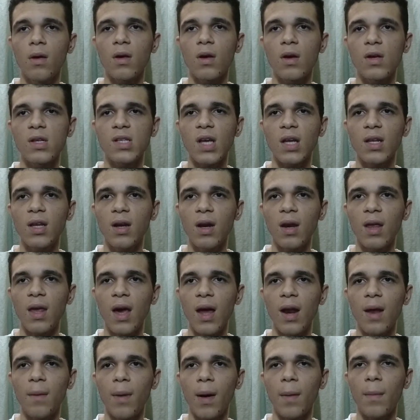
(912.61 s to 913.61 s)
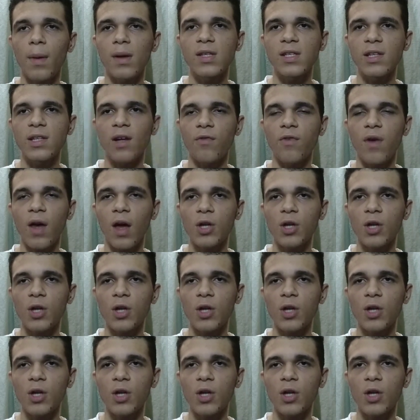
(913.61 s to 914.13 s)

because I didn't get it by myself.